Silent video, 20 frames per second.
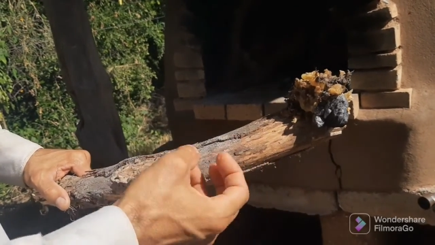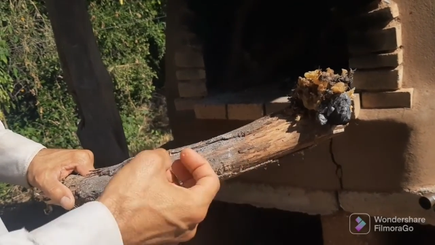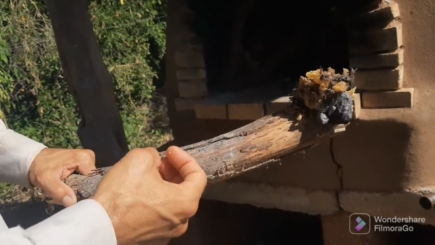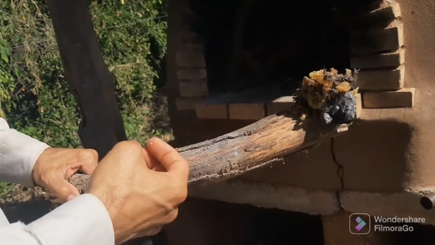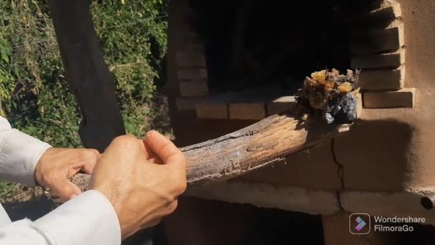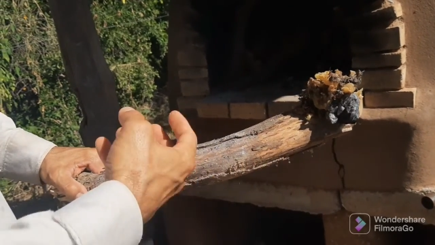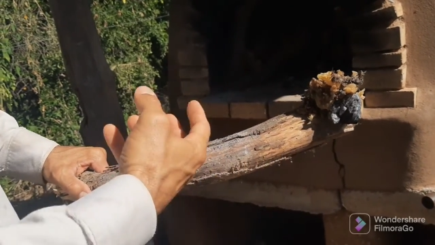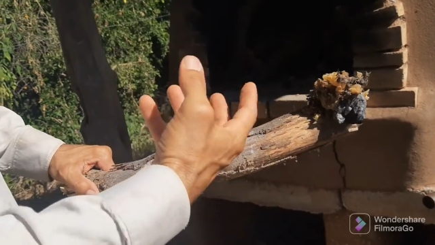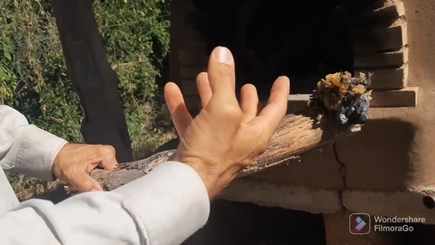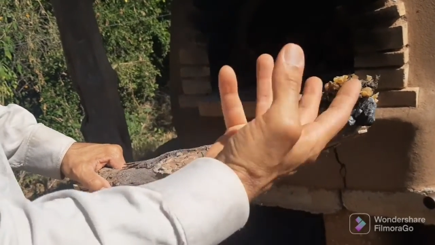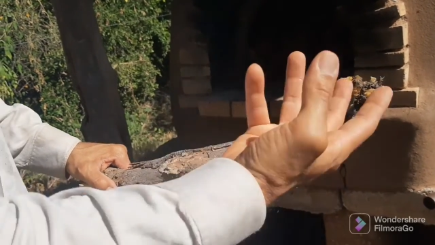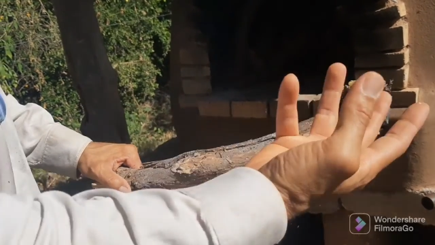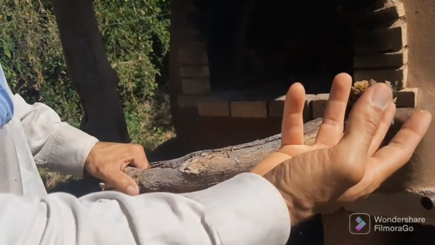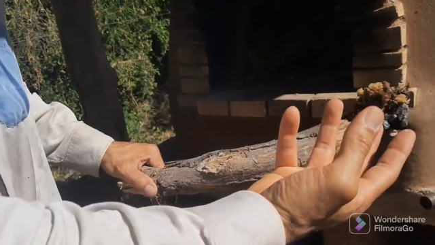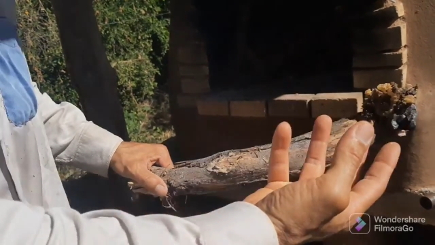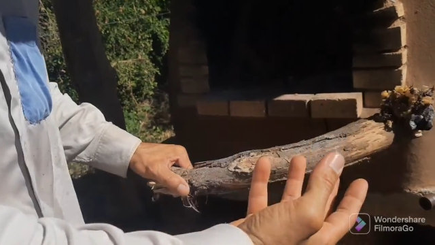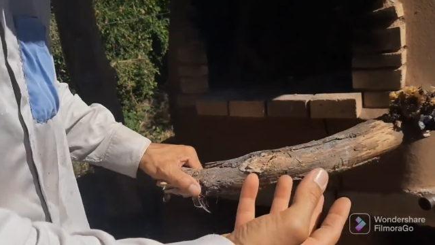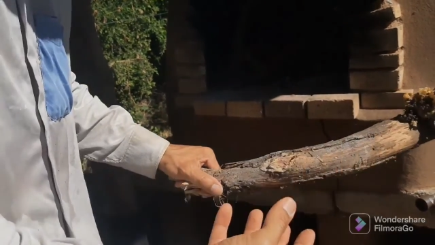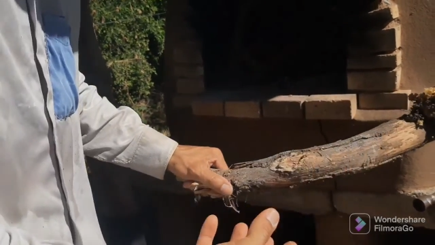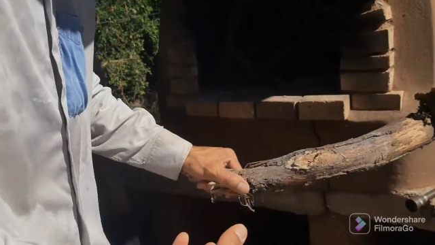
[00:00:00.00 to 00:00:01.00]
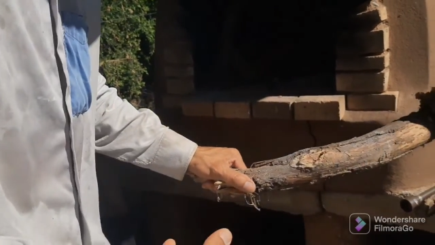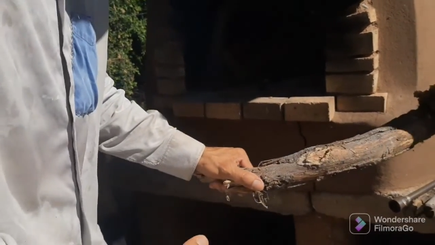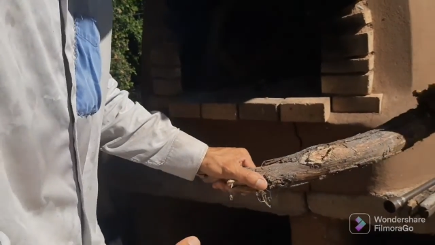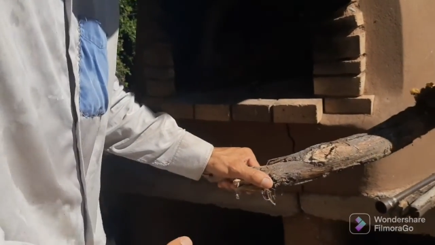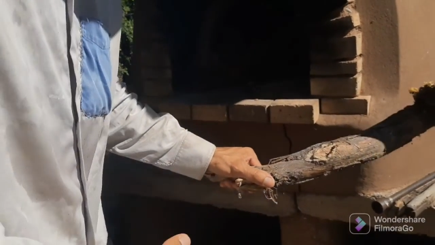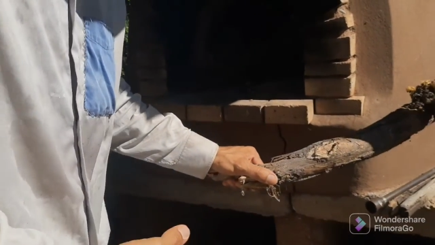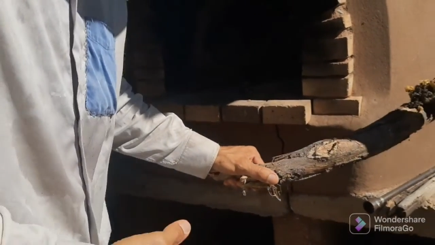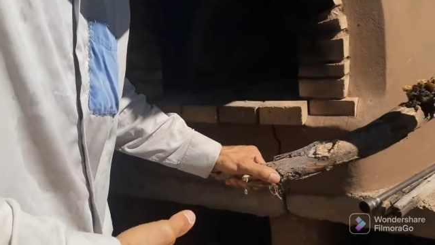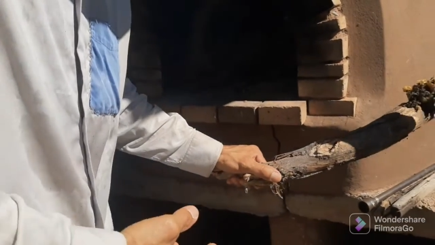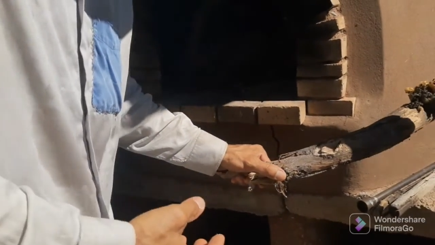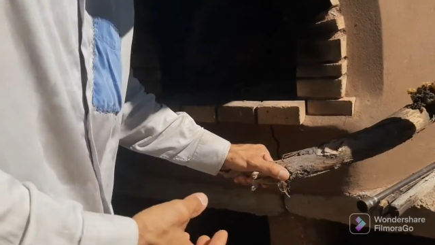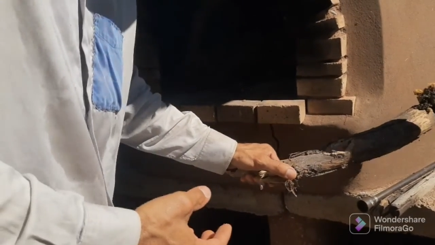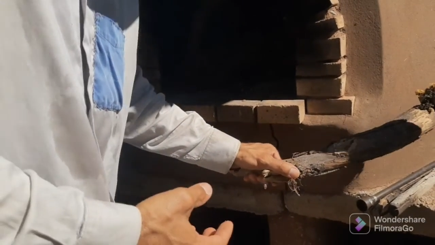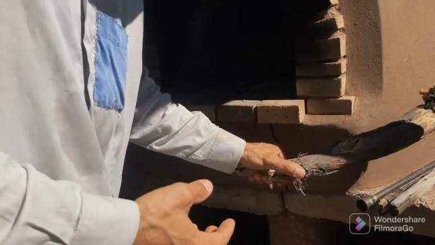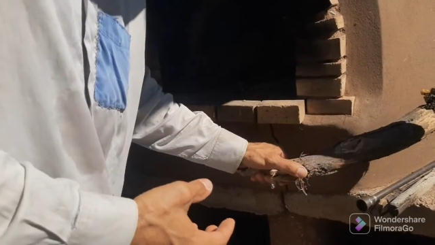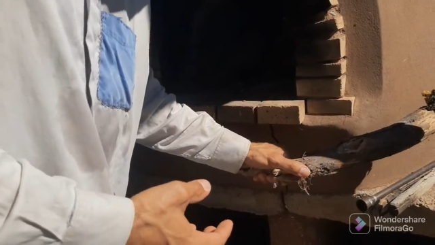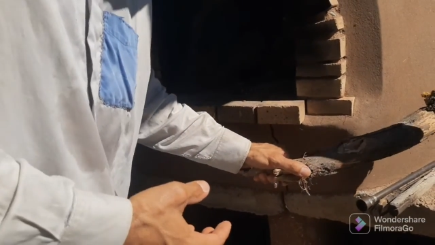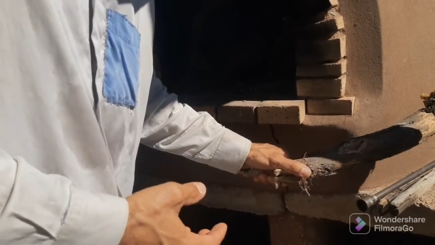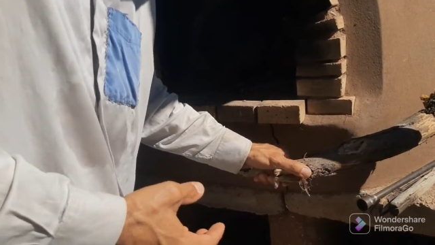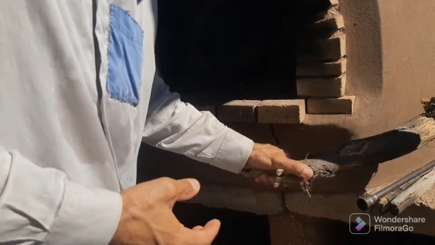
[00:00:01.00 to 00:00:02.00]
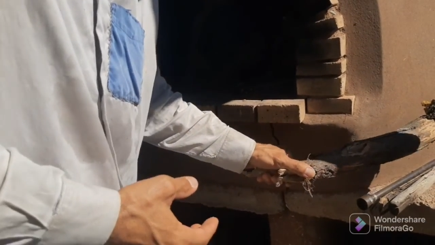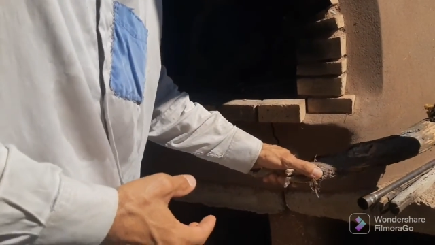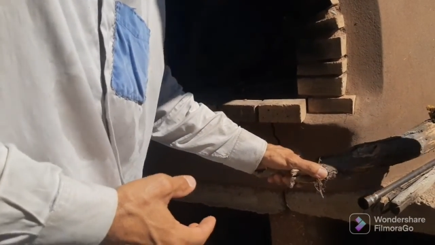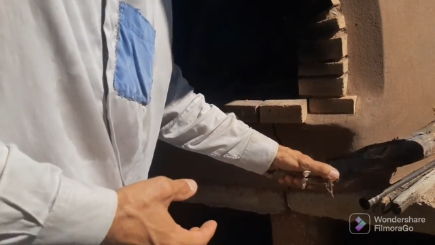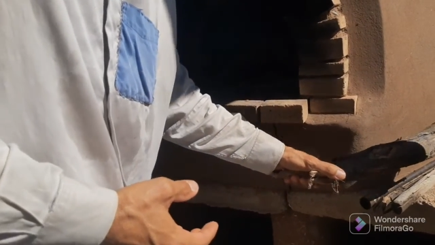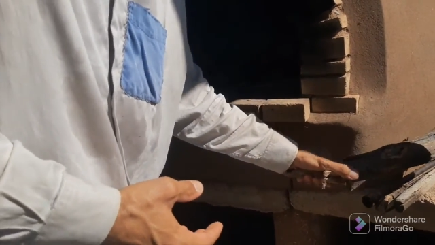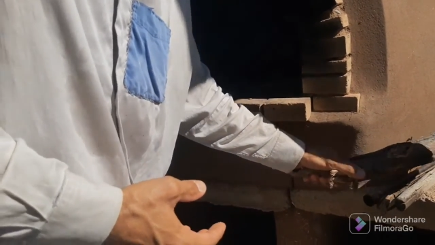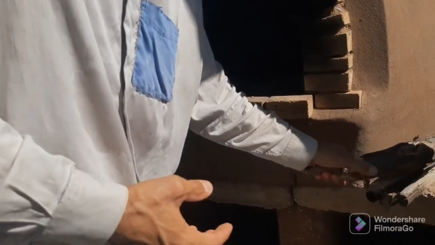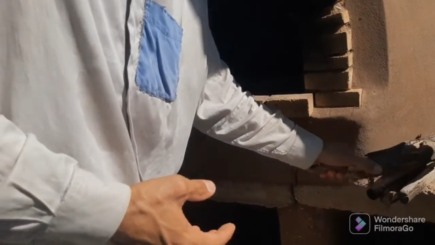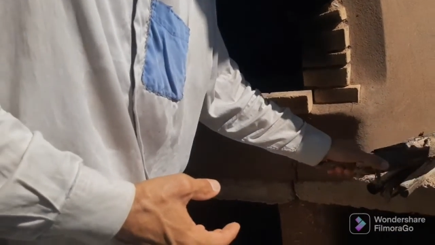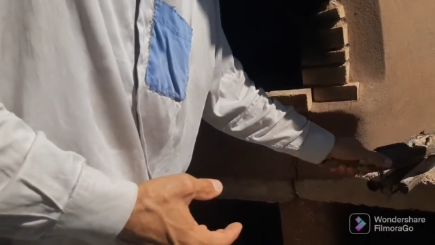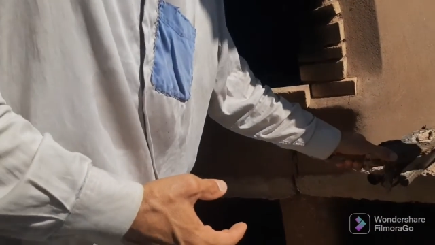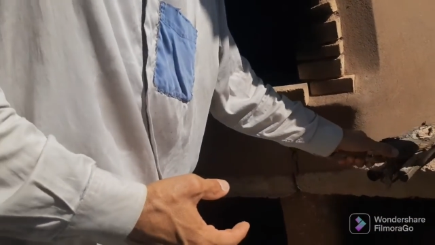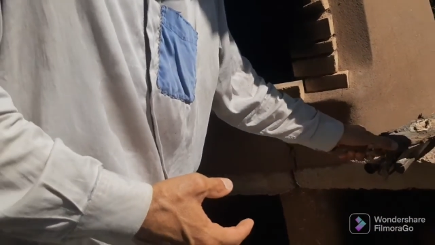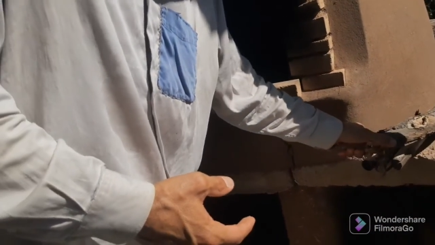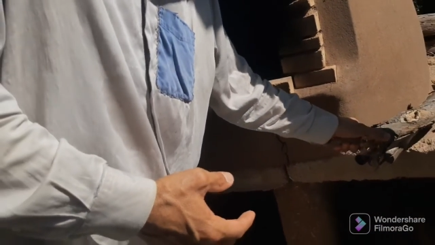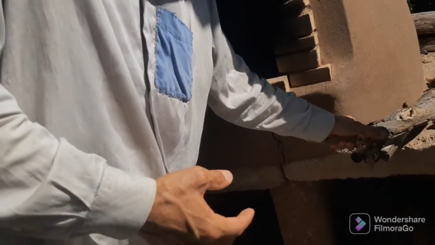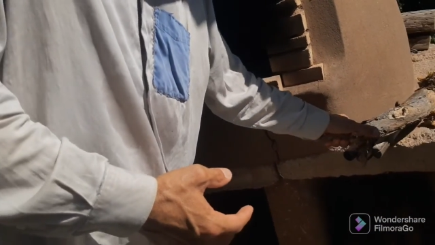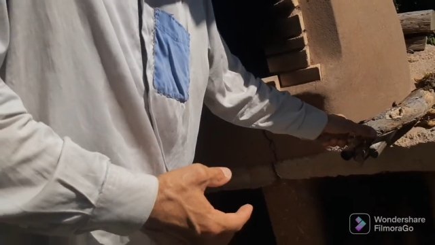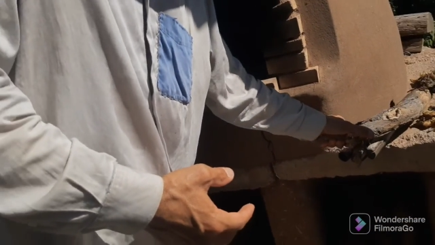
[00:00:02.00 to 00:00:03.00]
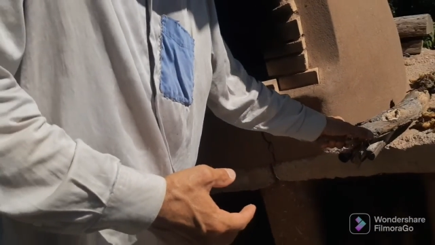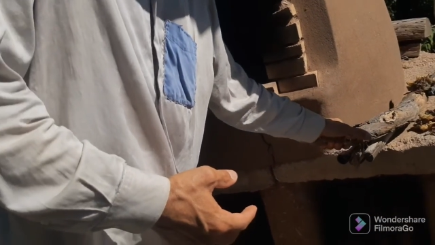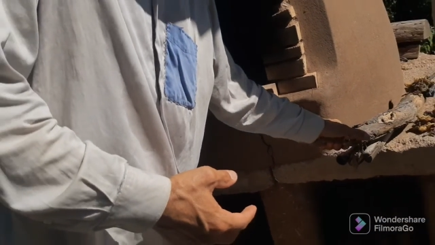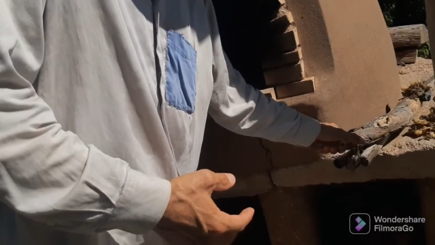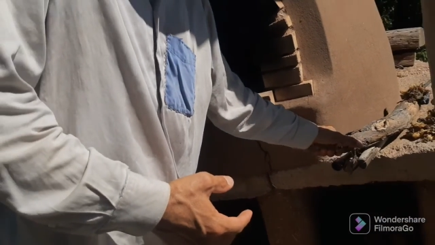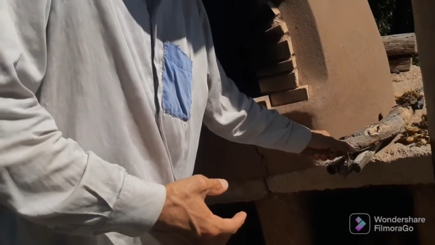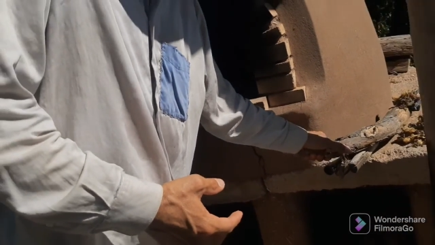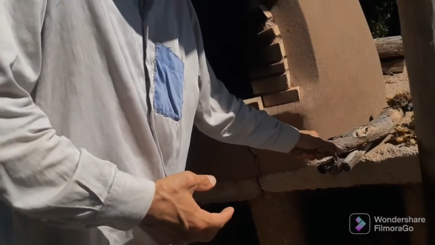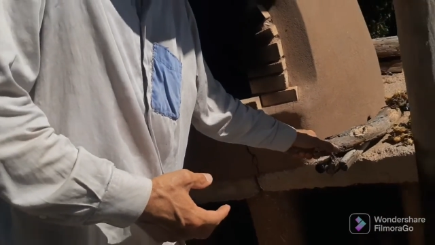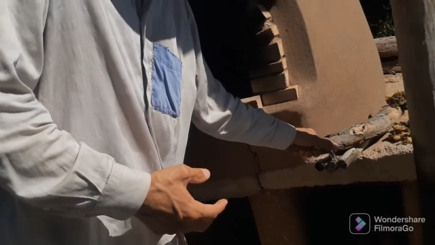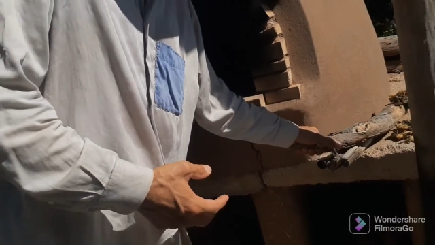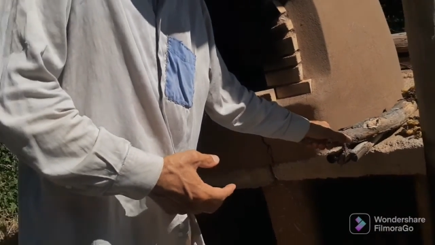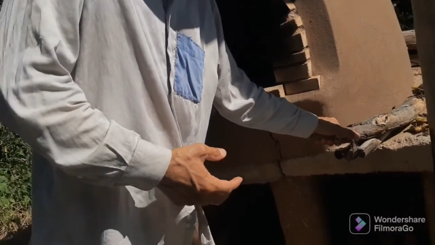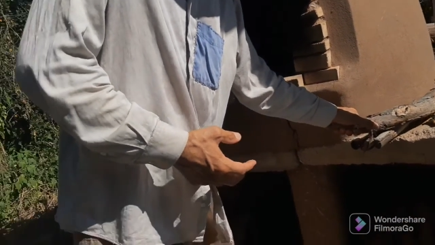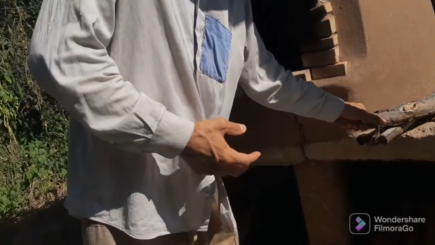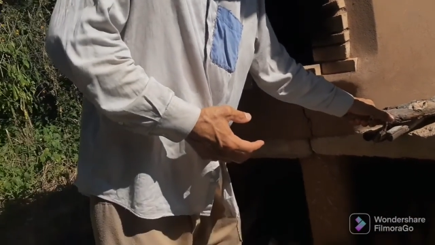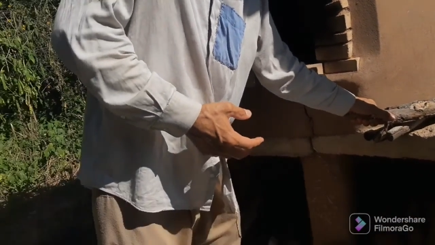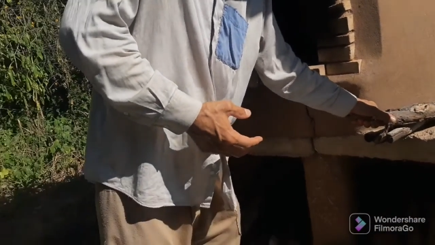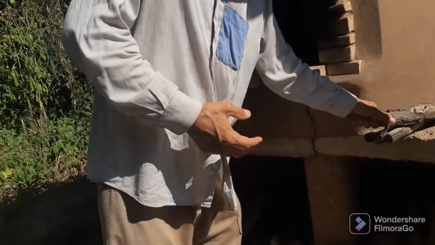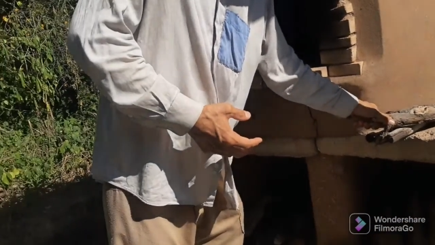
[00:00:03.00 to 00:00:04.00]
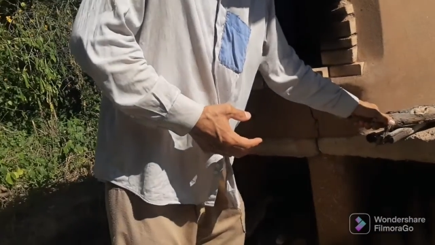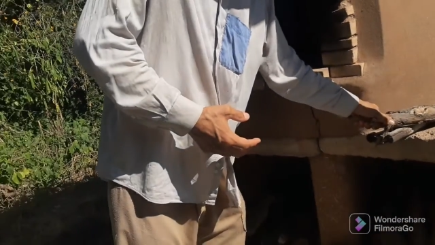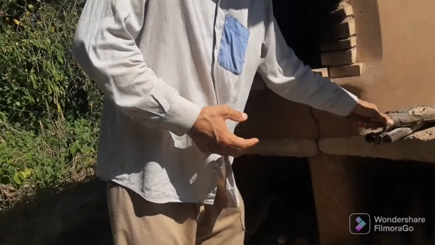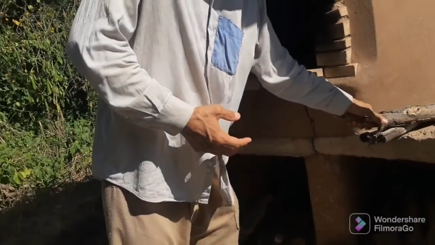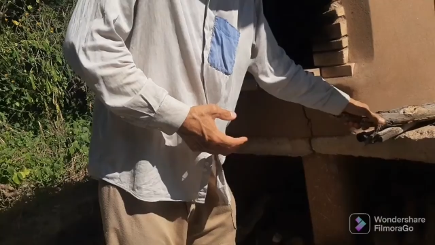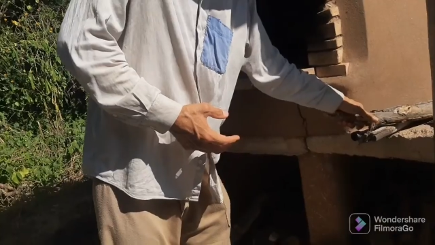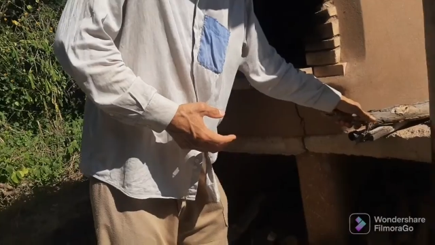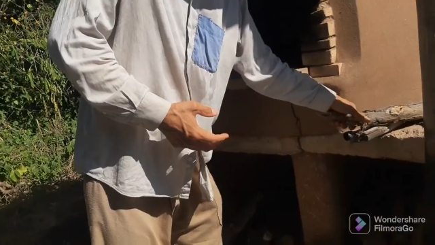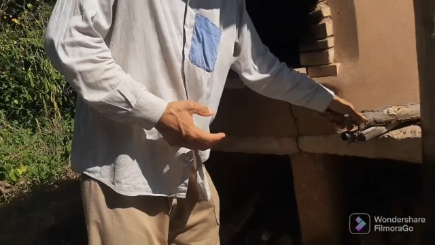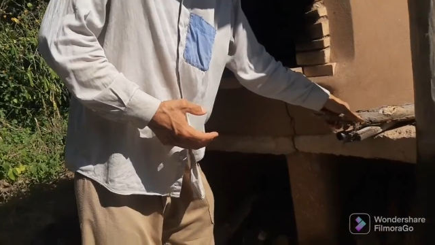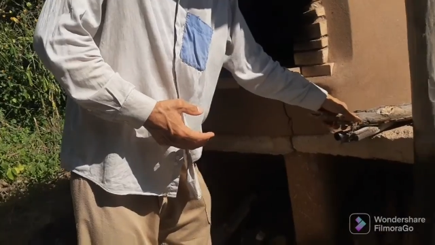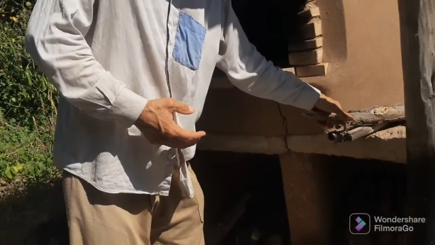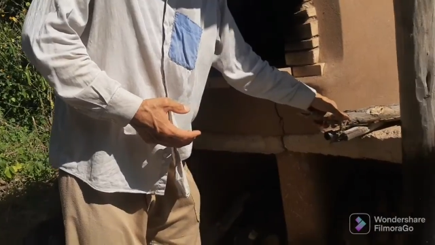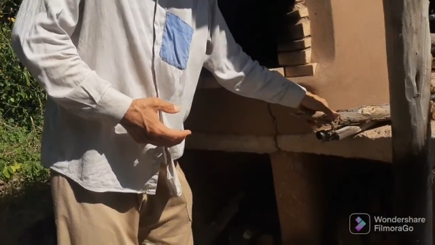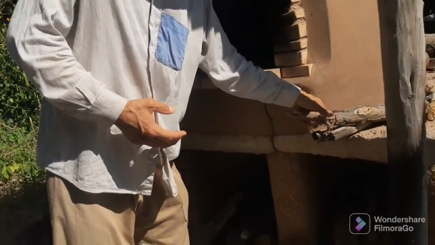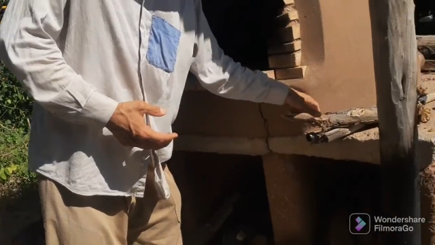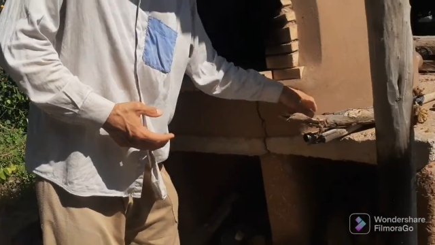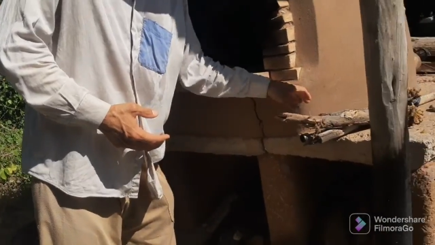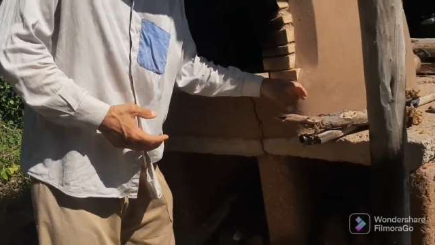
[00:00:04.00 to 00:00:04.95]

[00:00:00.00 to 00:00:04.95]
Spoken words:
(no speaker visible)